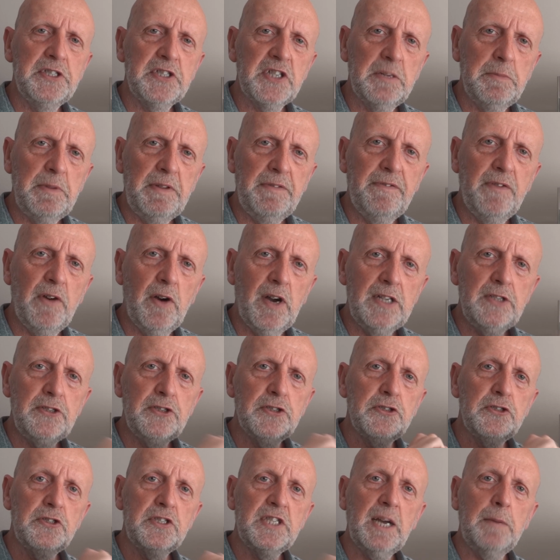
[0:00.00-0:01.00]
is going to be fine
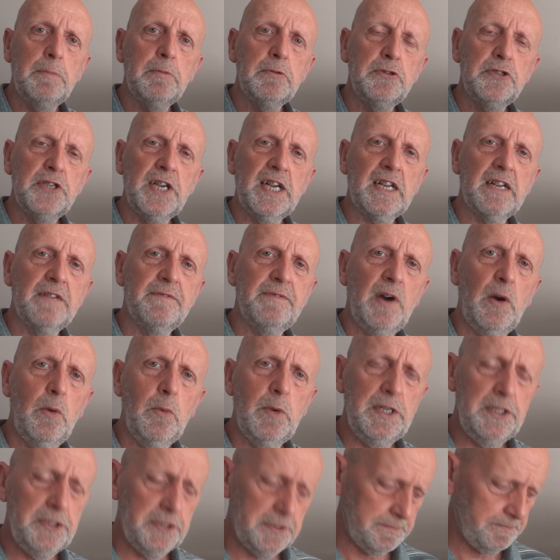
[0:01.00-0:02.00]
just double check the
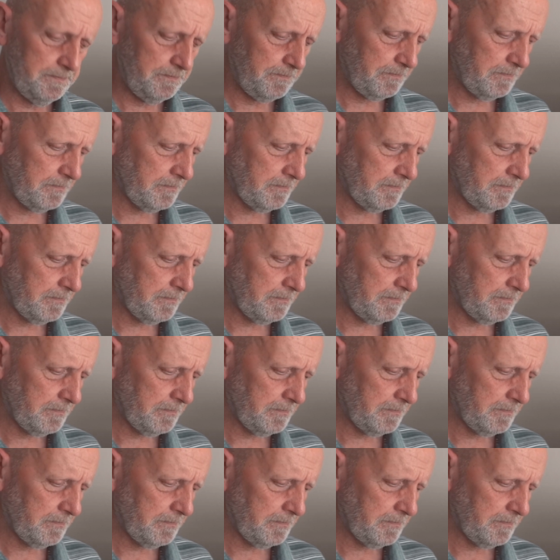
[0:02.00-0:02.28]
voltage